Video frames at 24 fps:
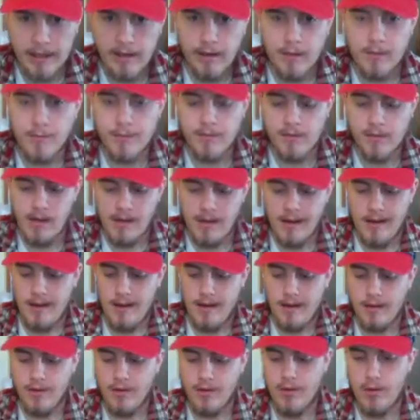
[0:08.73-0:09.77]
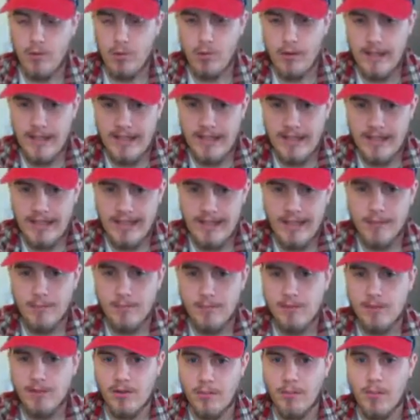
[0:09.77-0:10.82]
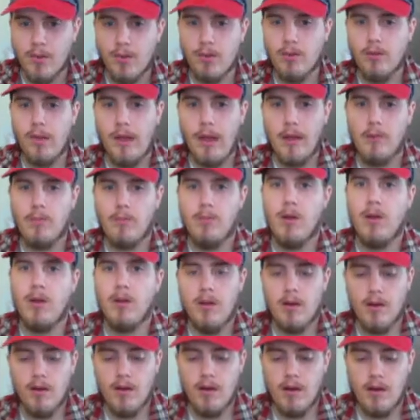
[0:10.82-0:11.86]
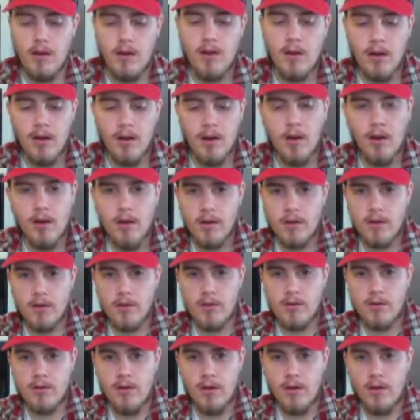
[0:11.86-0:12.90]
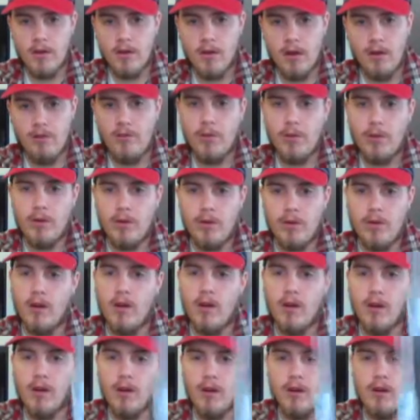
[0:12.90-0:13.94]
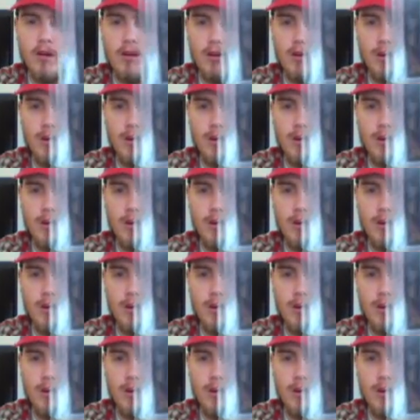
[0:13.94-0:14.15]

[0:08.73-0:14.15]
pickups and two TTMs that both came in today. Start off with the